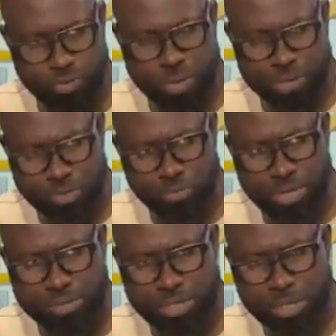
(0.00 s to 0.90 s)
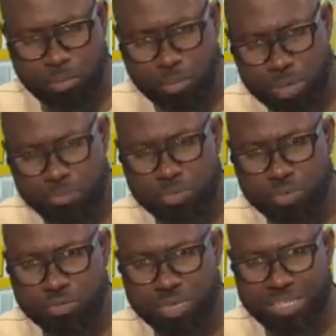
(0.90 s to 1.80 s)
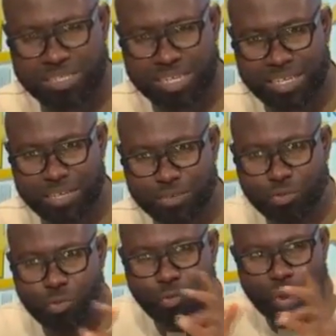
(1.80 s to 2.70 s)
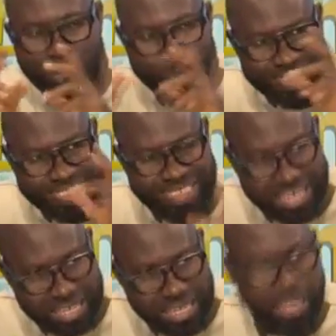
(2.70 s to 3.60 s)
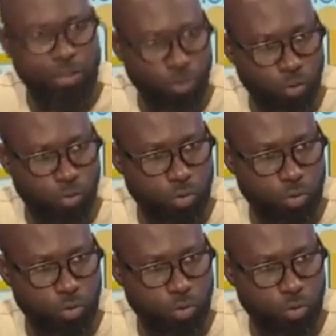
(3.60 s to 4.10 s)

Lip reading: So, but the point I'm trying to make is that you work within a law.